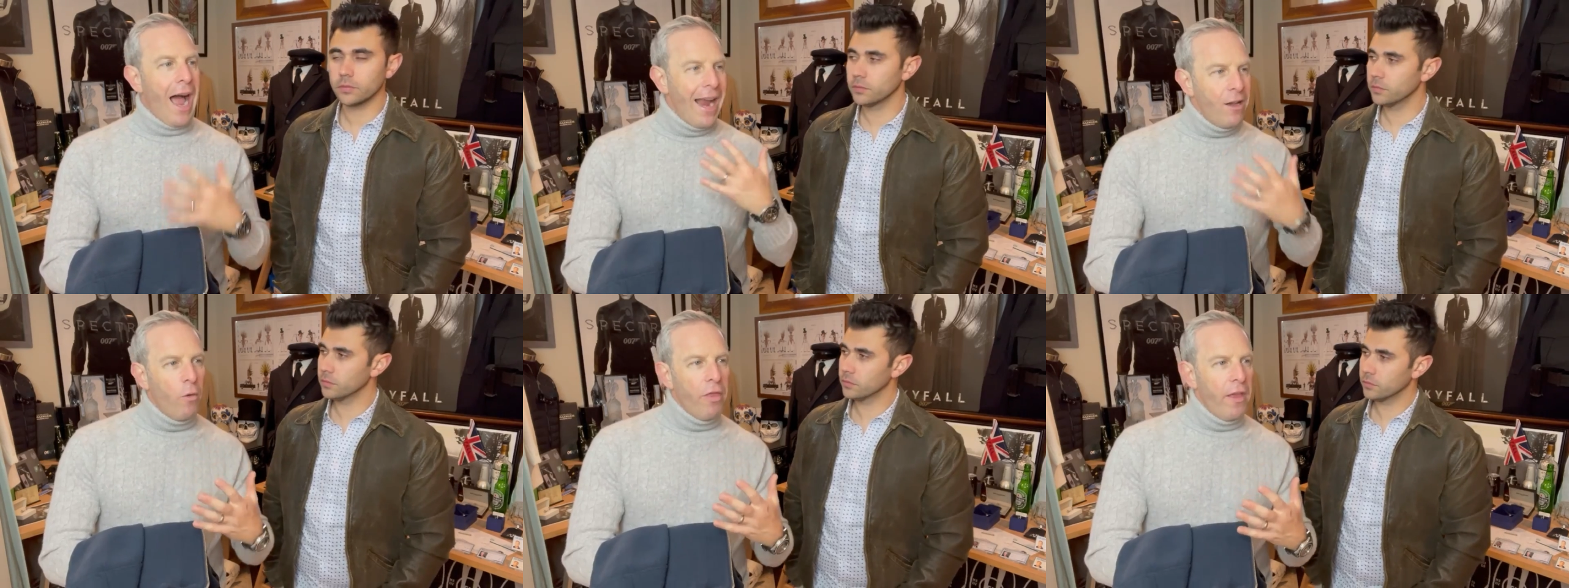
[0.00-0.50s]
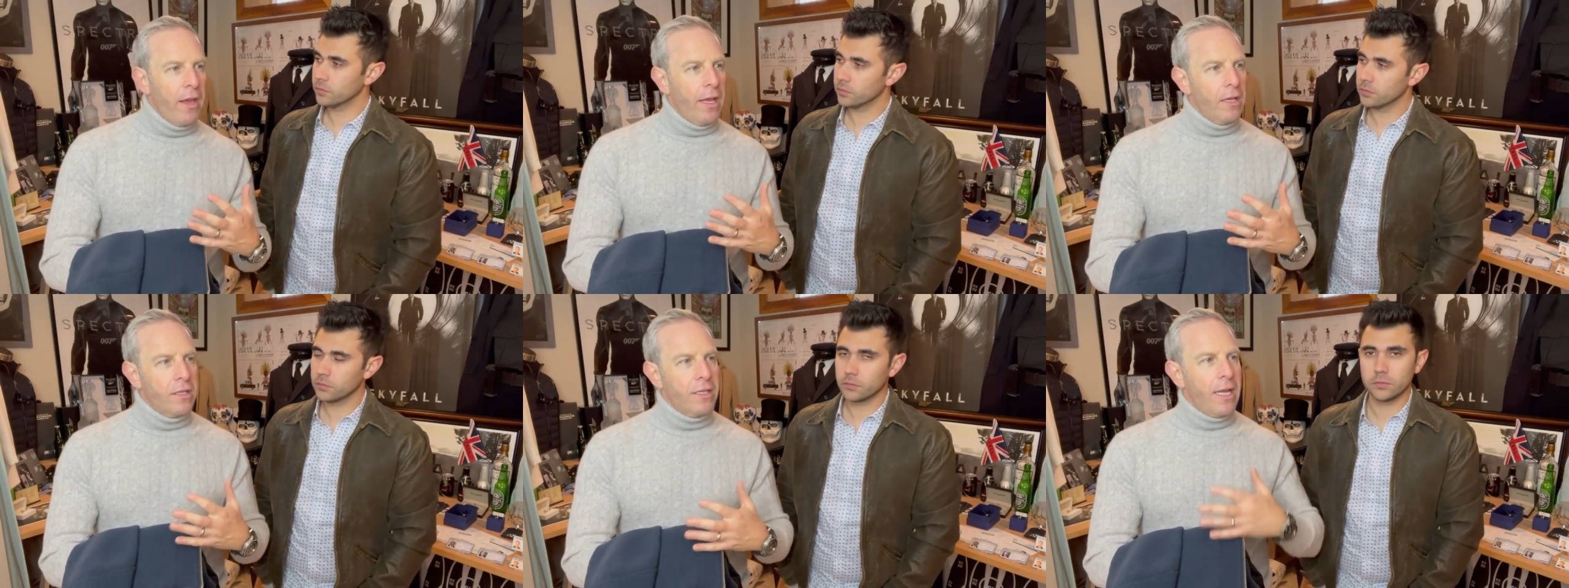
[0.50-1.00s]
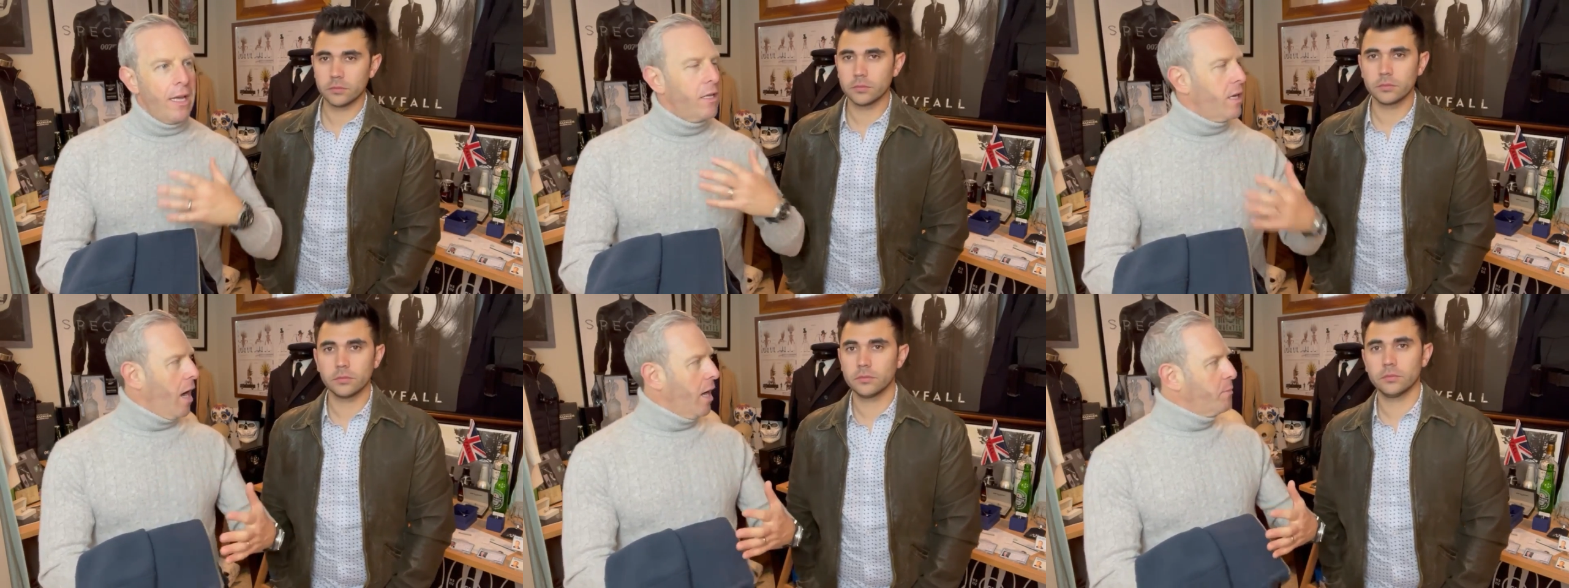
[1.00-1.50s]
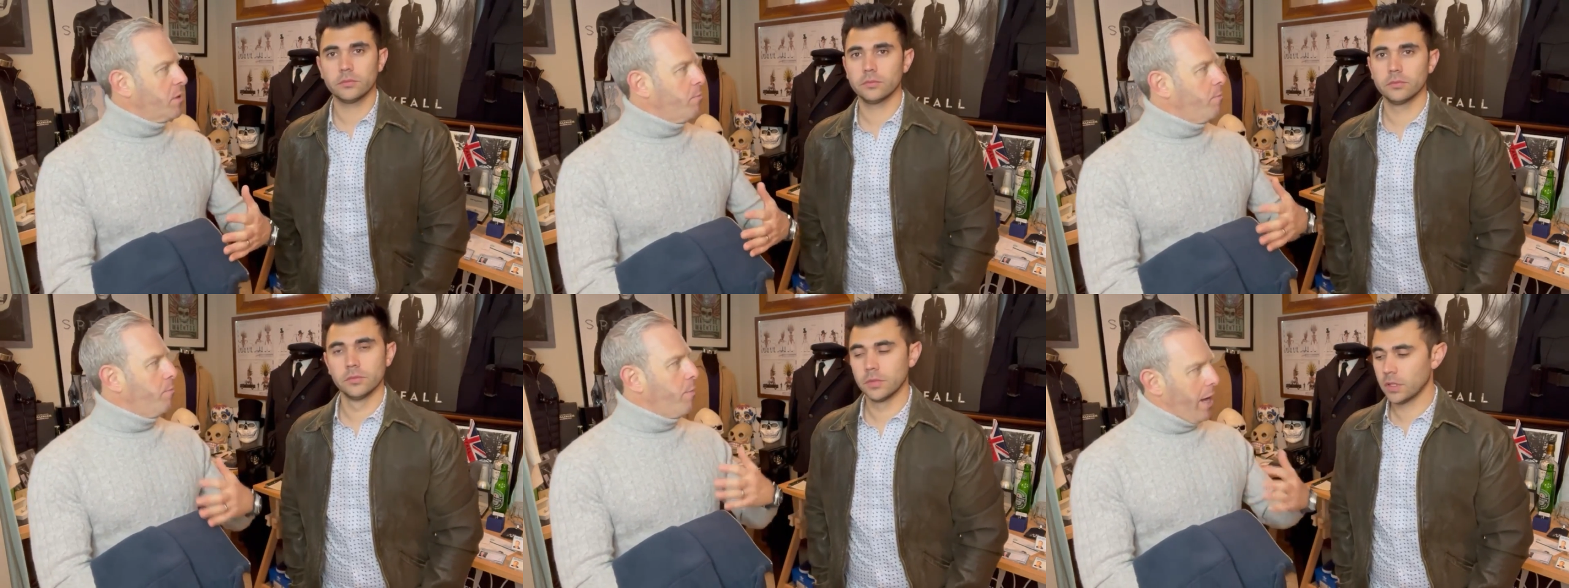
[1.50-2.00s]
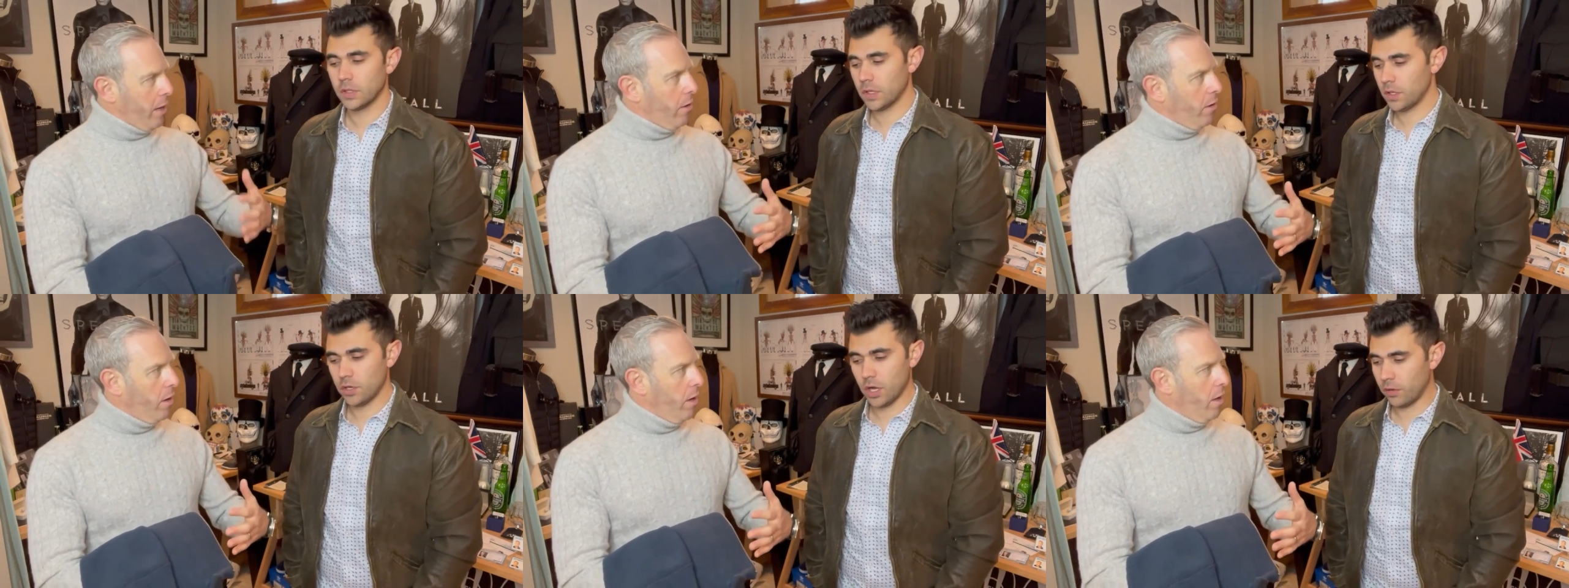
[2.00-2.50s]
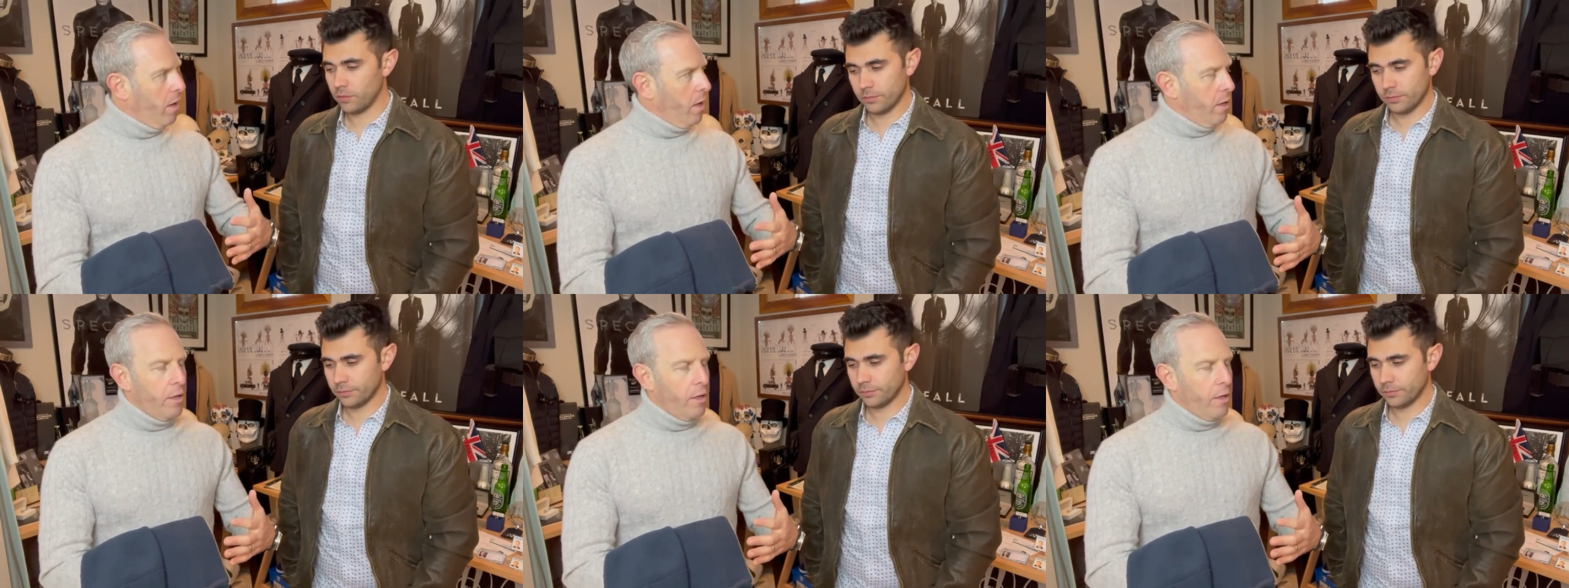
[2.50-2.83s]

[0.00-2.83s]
Speaker 1: I don't think is 10 times better. No.